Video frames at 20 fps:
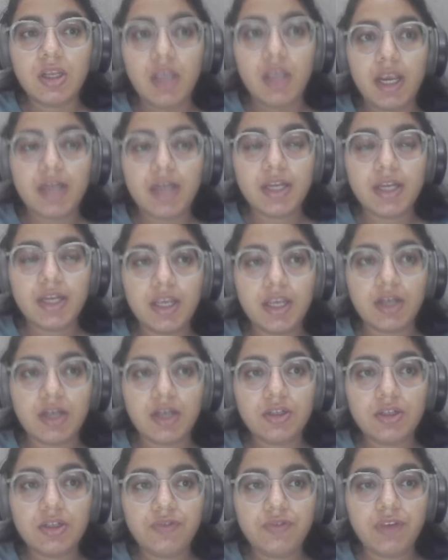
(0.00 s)
and
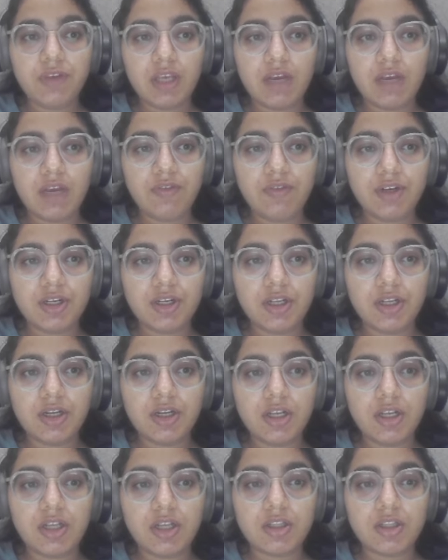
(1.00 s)
here we have written
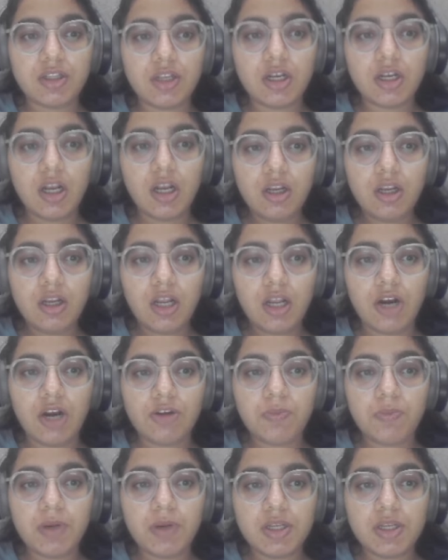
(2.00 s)
the
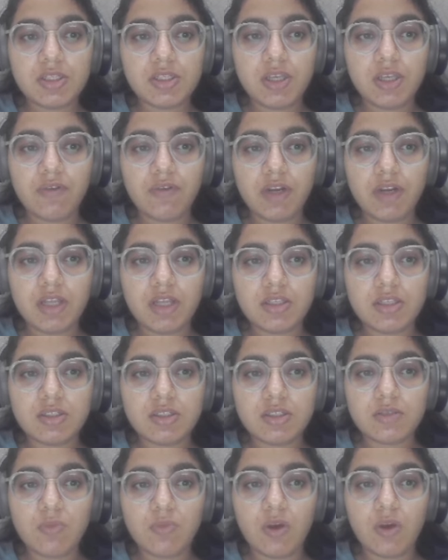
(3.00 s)
output is given
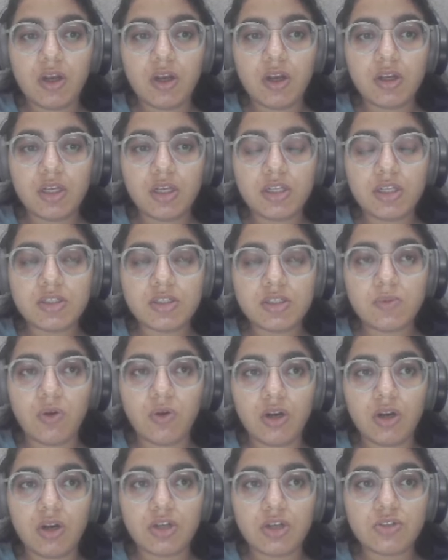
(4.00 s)
as in
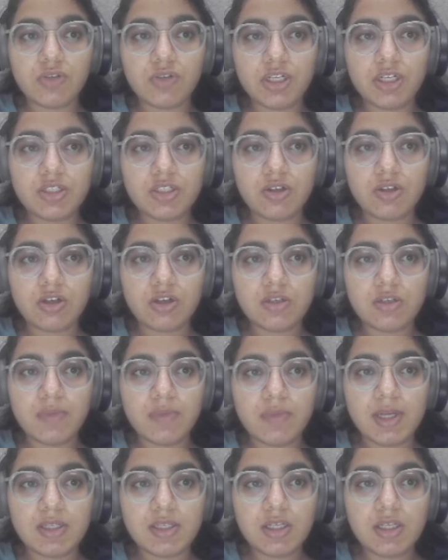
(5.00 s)
smaller, so it's not
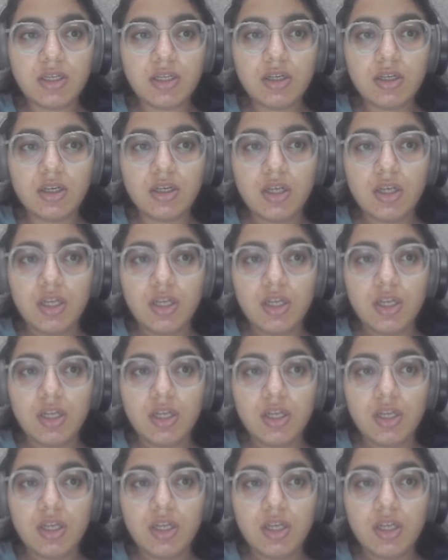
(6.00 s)
messing.